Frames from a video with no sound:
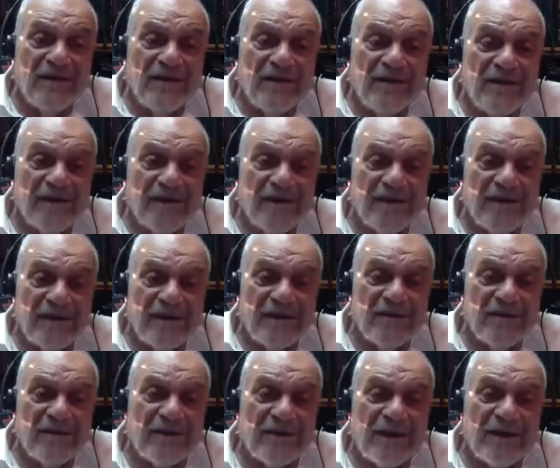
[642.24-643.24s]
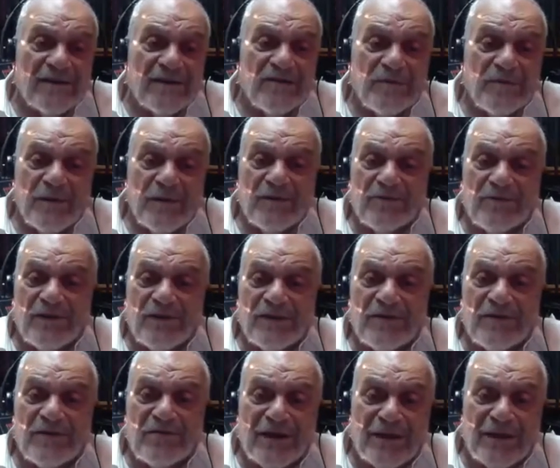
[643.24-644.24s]
I can't speak for
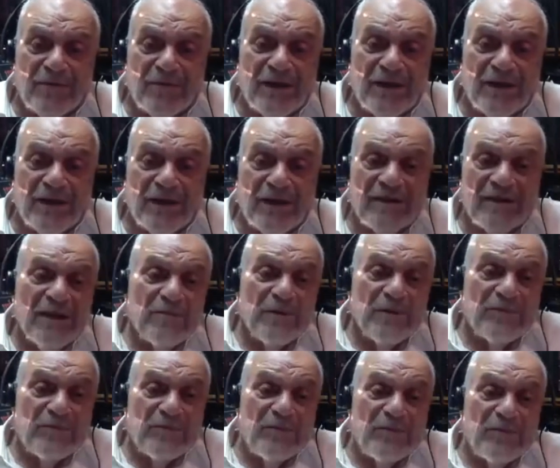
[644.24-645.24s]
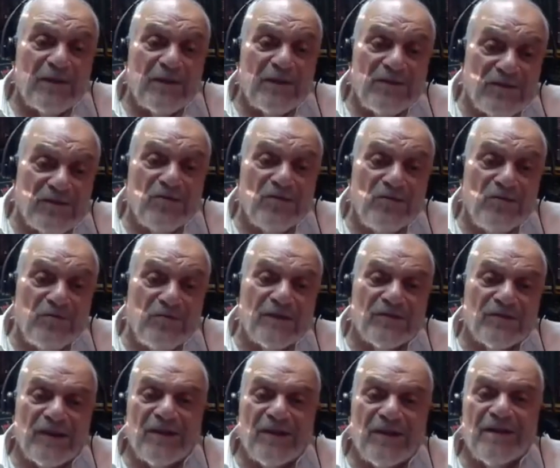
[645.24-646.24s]
other rabbis, but for me, Zoom
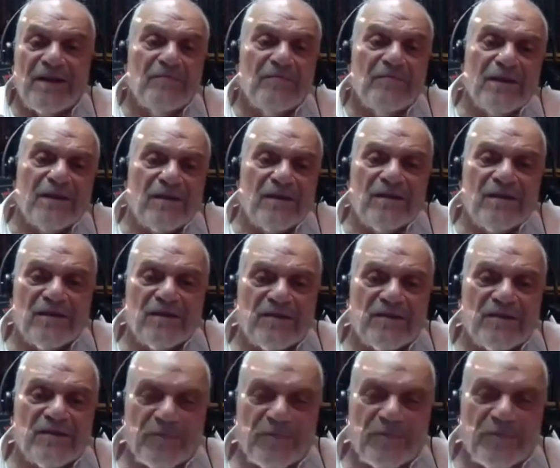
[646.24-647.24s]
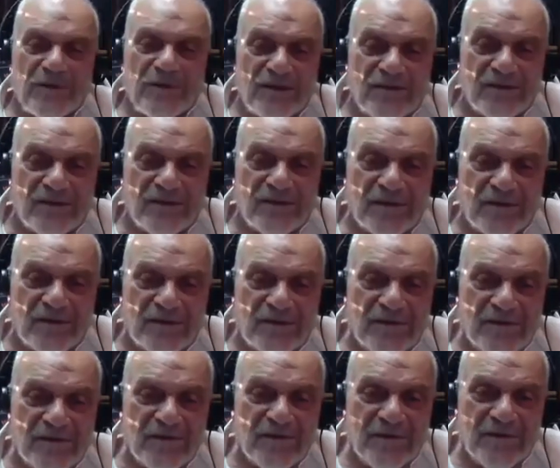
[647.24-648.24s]
is a humbling experience.
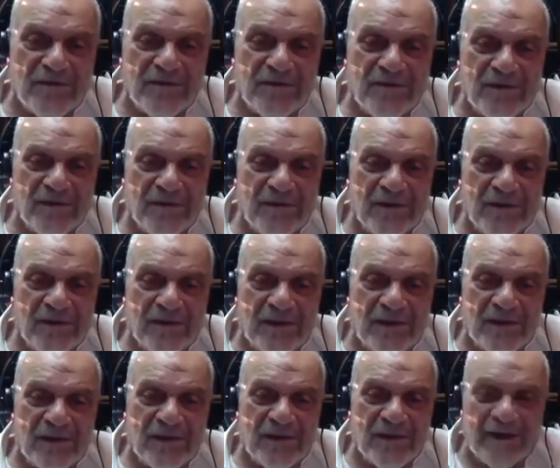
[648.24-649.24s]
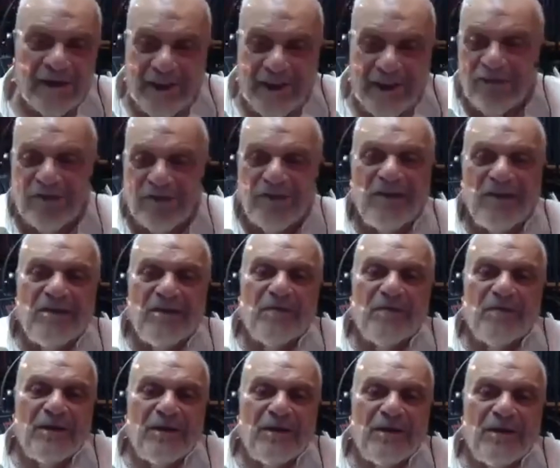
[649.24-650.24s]
I can't see the
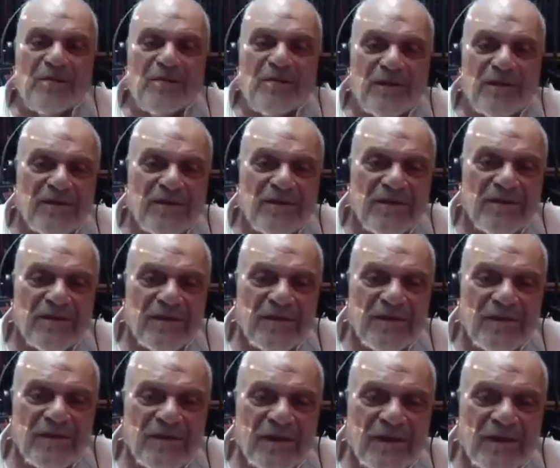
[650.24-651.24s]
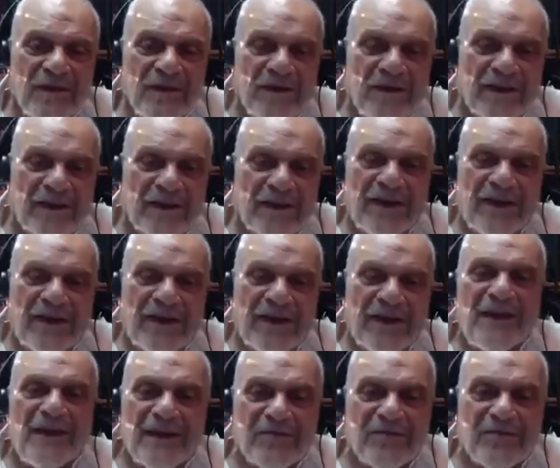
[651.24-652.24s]
people. I can't
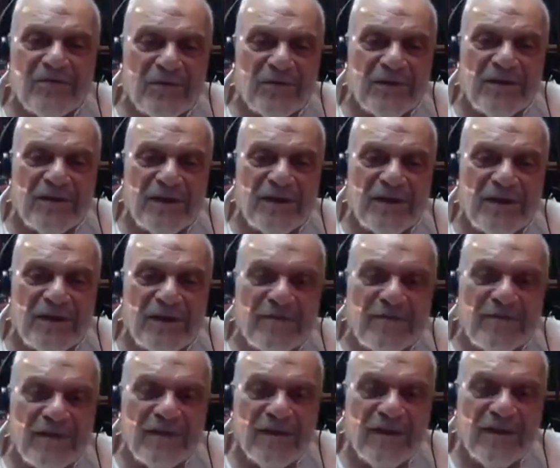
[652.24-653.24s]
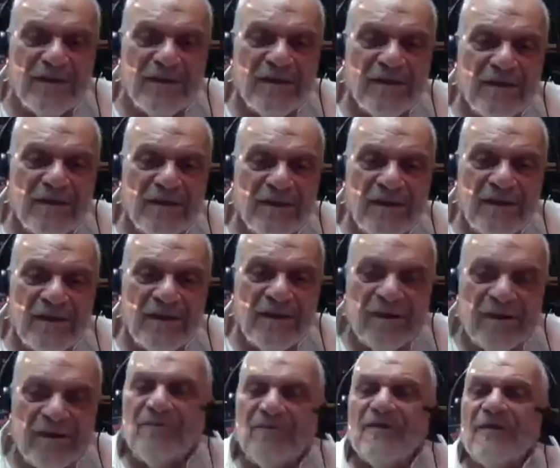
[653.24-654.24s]
react with them.
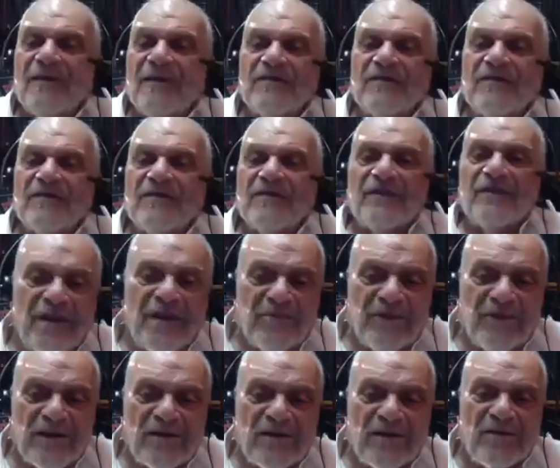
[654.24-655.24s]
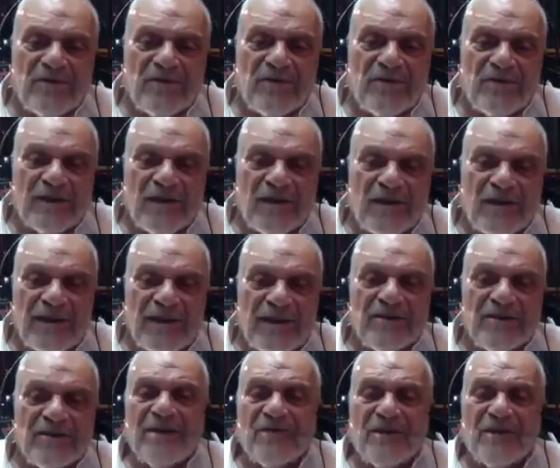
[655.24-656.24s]
Nevertheless, I have to give a class. I
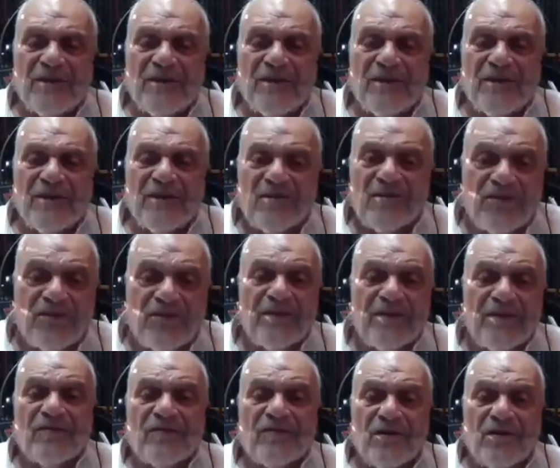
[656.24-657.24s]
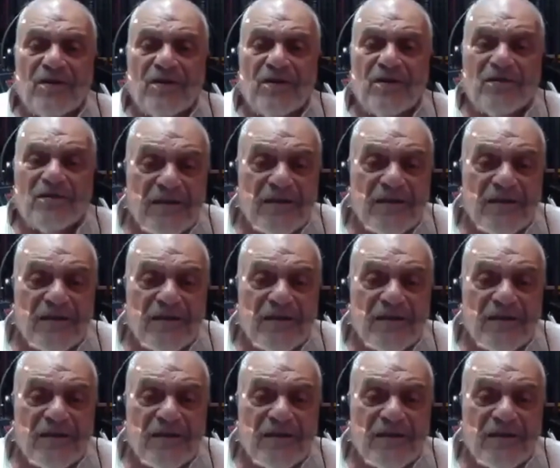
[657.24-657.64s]
have to teach. It's Torah.